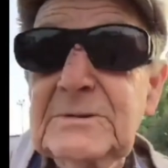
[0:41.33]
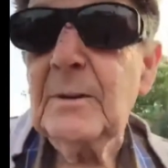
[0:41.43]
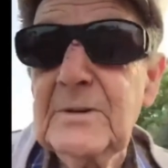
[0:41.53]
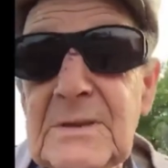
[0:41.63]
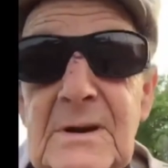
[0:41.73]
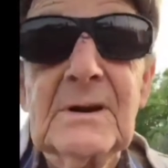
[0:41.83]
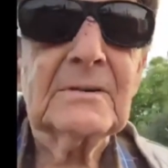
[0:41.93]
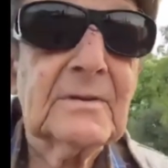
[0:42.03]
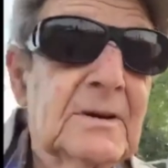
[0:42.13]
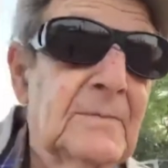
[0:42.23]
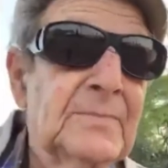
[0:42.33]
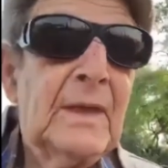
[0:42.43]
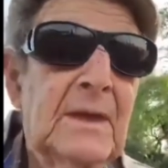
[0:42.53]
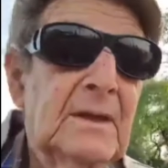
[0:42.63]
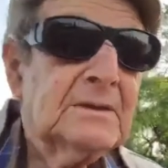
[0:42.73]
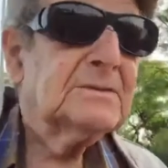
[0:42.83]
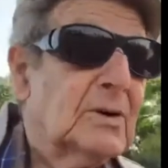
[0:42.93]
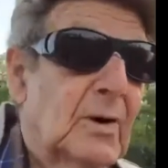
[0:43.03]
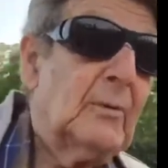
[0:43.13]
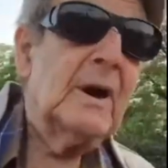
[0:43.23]
them to come into the country.
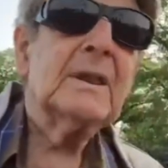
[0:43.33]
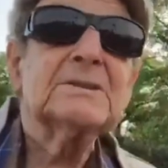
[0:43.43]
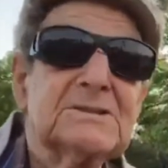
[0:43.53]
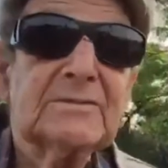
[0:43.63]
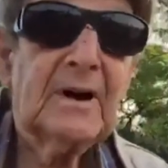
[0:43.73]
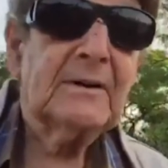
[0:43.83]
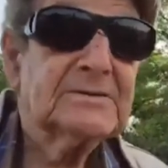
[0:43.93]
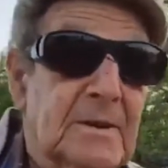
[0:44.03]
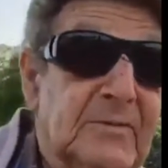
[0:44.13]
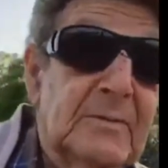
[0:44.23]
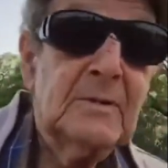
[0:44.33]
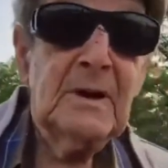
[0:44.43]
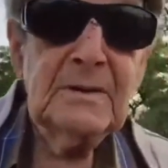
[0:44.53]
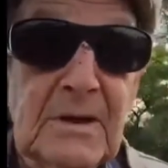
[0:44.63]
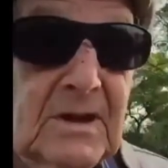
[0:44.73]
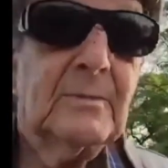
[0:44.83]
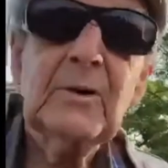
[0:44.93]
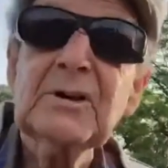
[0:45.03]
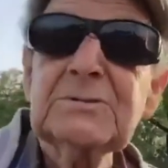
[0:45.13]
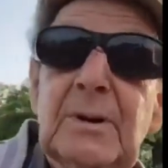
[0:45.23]
So where did the survivors come from? They
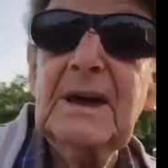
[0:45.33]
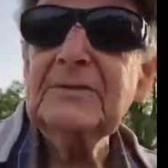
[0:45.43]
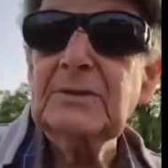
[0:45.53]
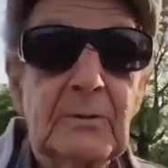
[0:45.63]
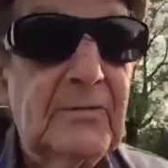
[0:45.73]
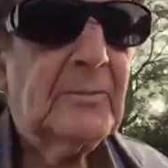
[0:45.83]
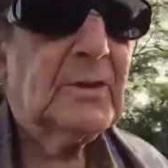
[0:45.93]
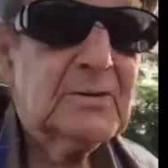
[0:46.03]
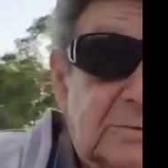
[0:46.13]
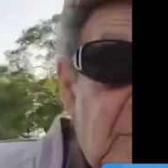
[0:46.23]
came because they were left over from